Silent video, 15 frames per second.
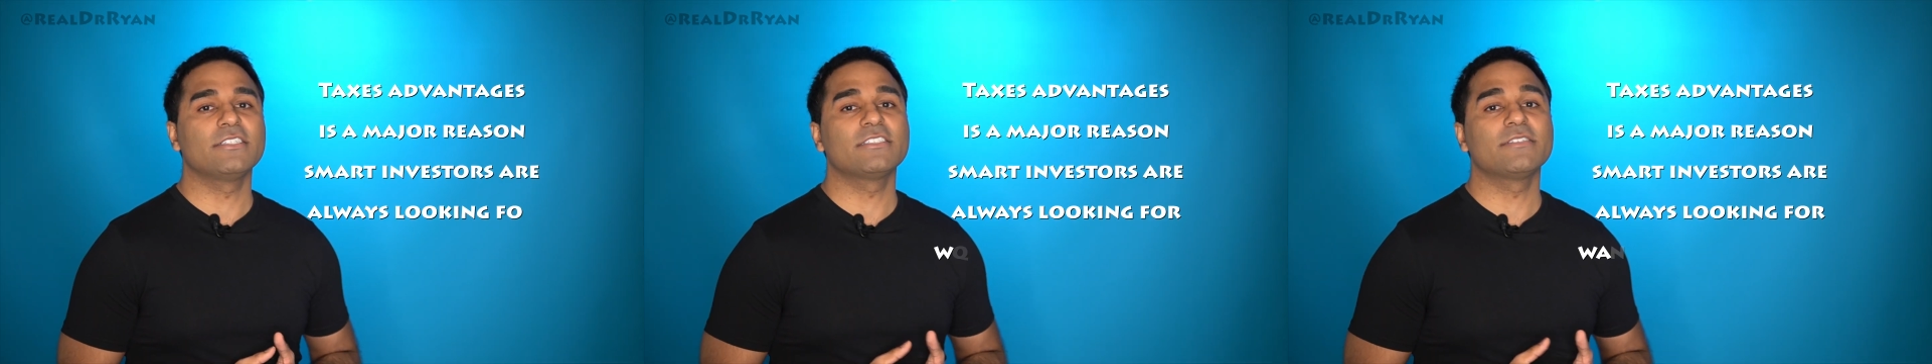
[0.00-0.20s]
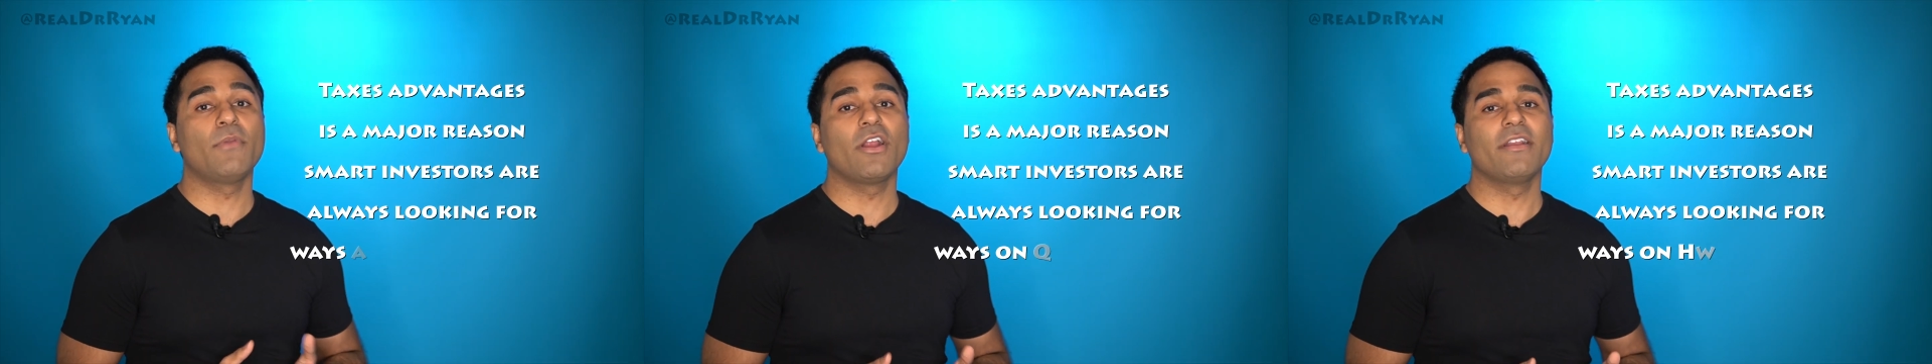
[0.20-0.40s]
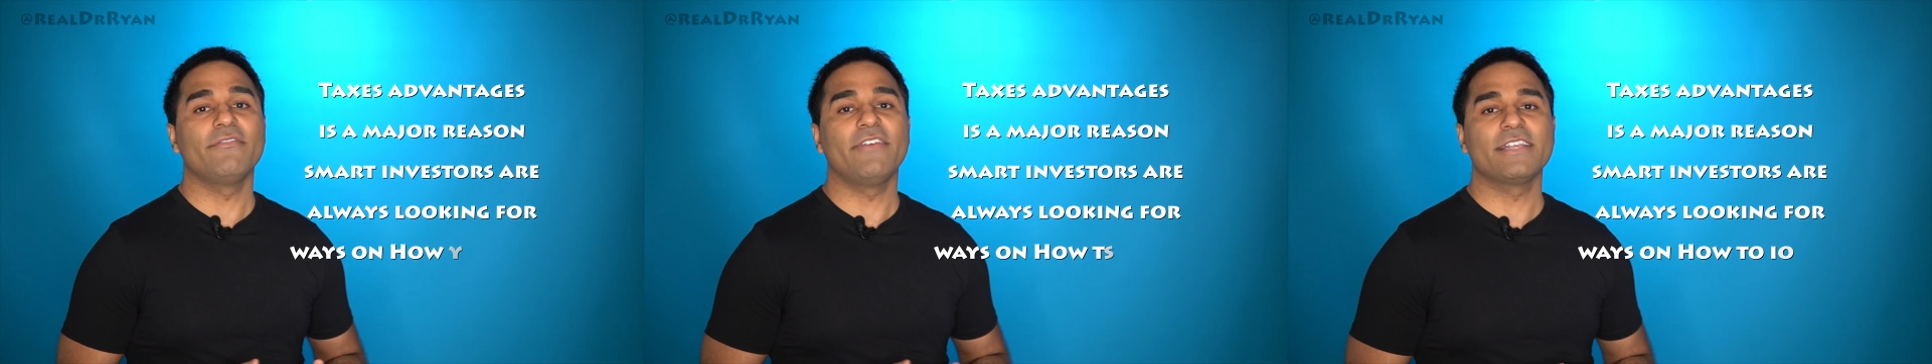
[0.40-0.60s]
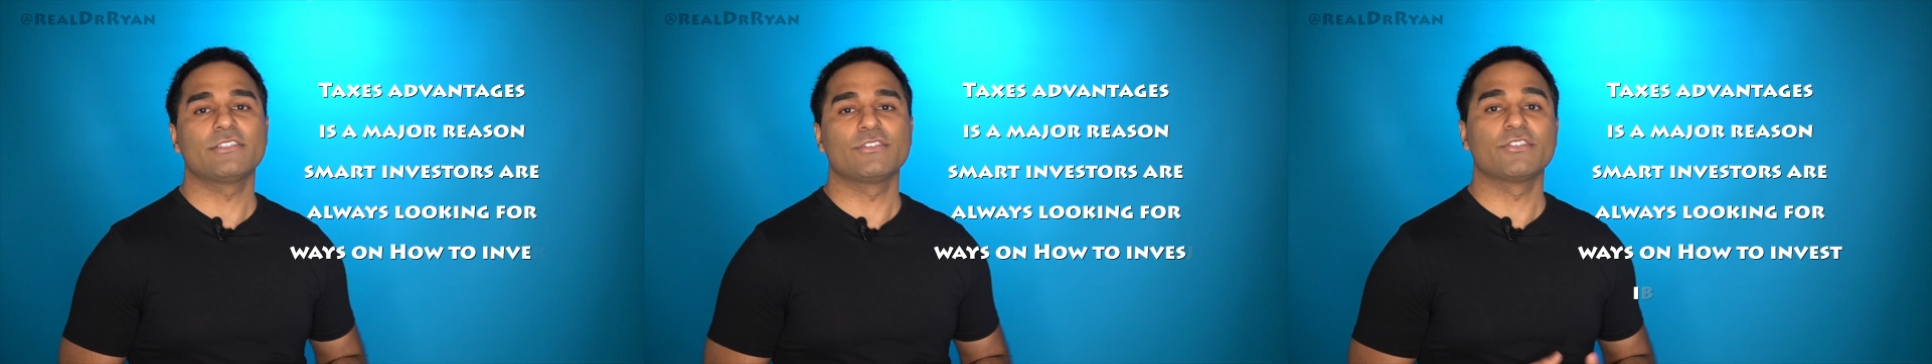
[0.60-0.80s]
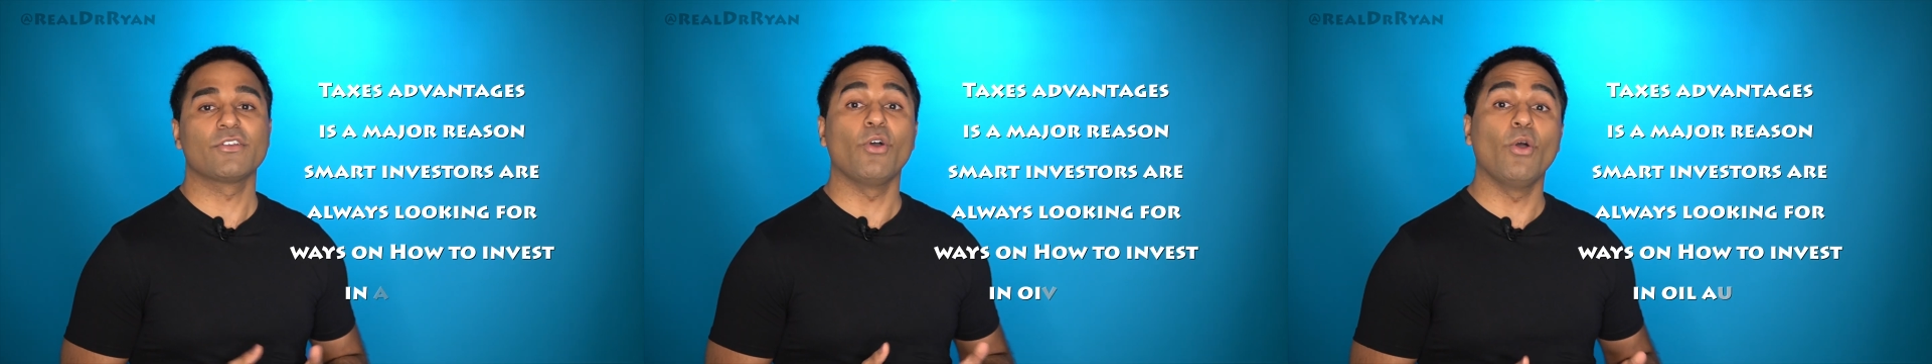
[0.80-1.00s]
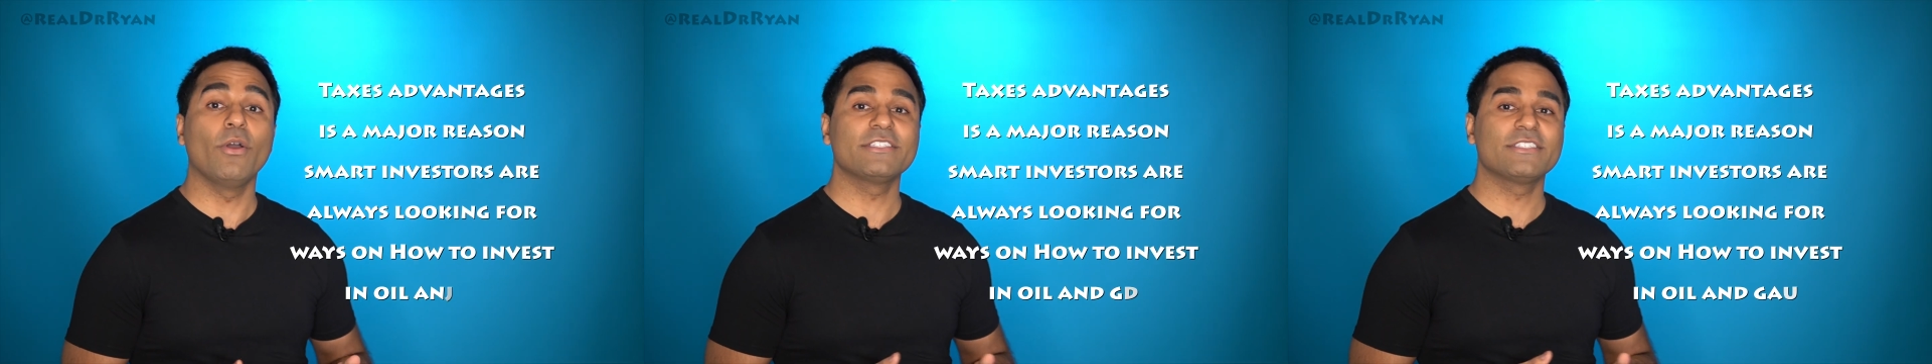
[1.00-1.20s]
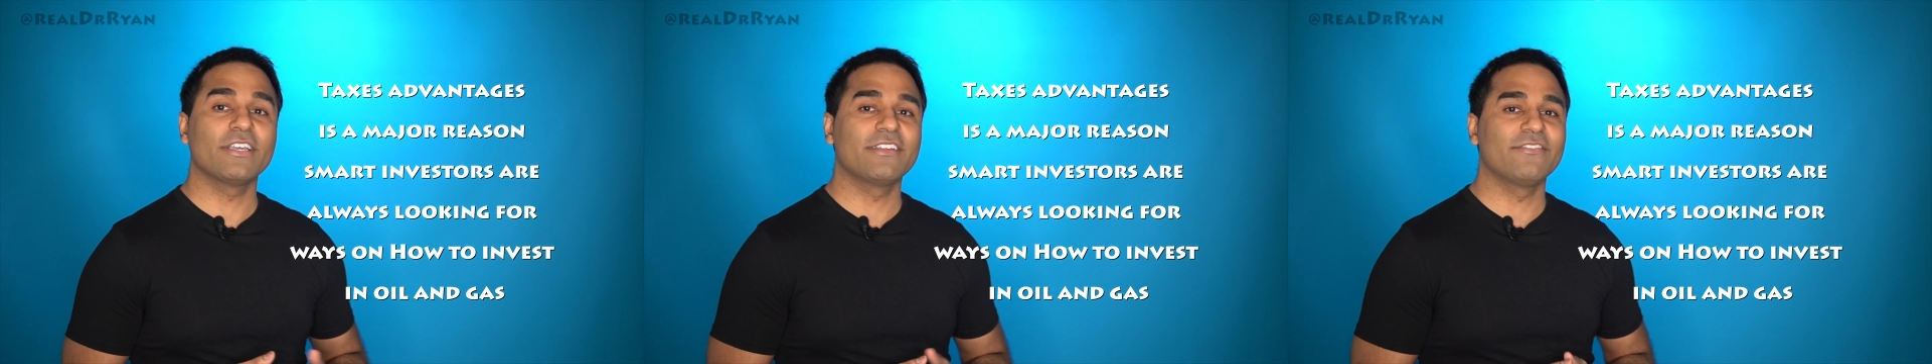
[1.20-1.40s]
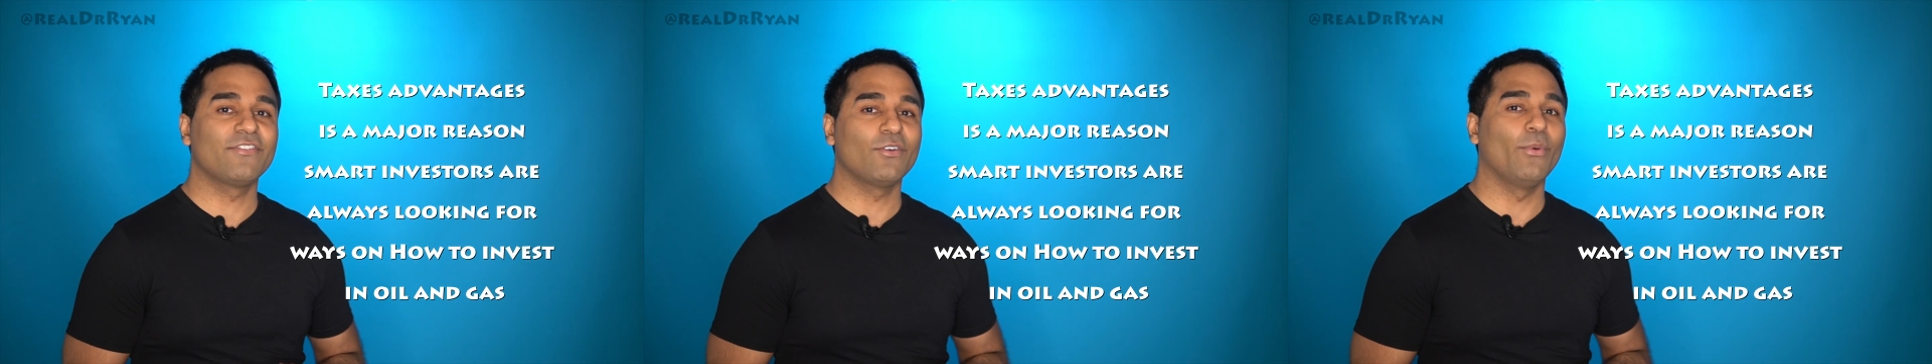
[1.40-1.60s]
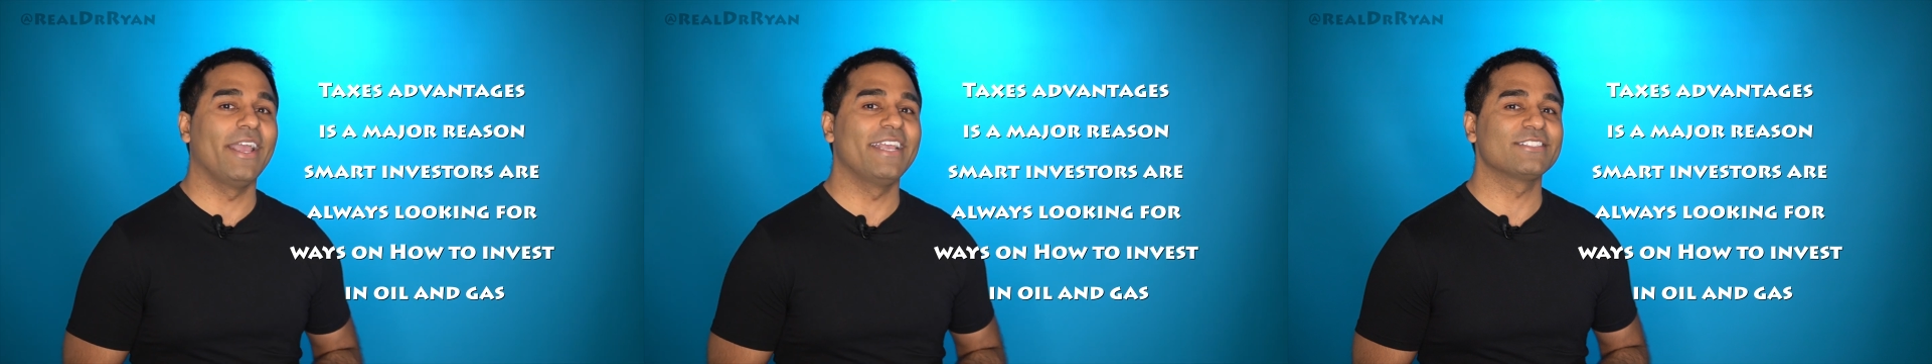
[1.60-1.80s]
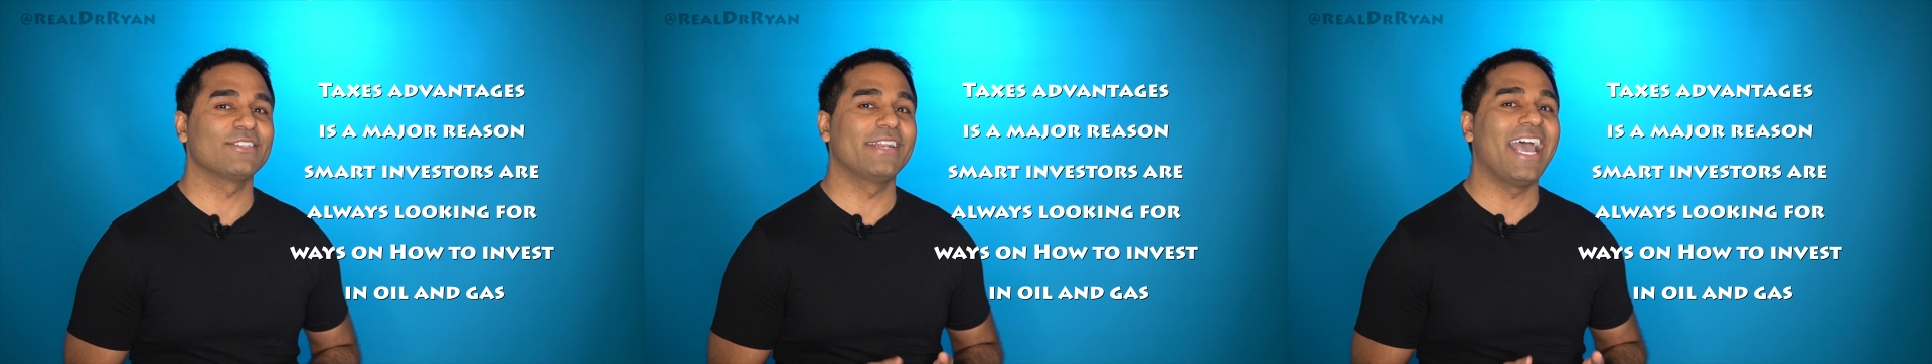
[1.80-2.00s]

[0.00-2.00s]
smart investors are always looking for ways on